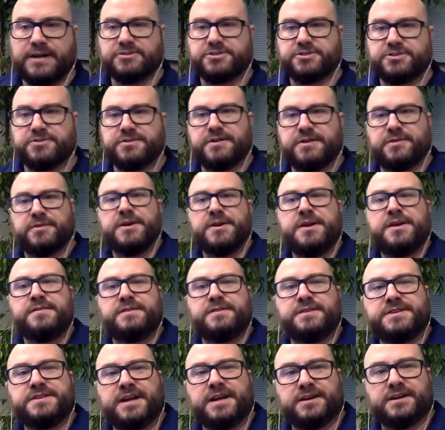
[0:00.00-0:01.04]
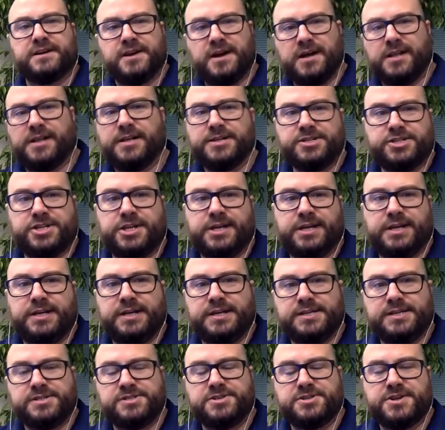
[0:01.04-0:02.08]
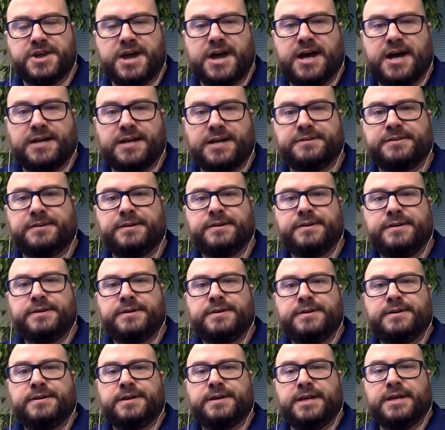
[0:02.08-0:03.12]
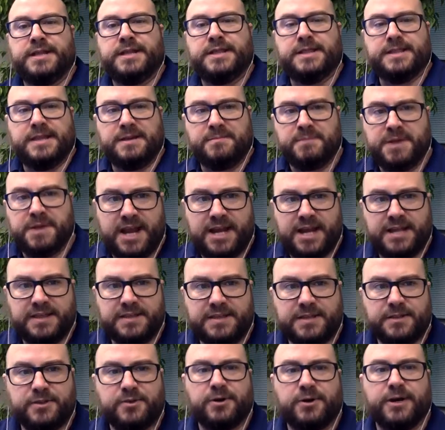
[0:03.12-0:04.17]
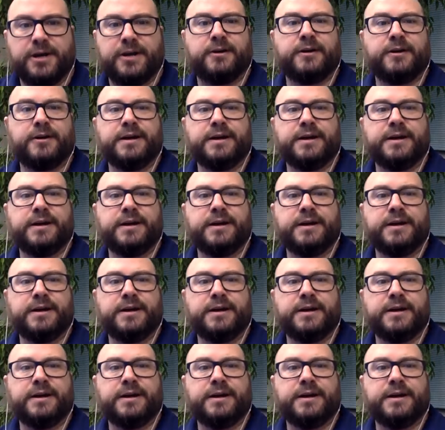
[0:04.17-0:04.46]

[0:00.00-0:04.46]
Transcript: So now the technology is not eliminating the lawyer.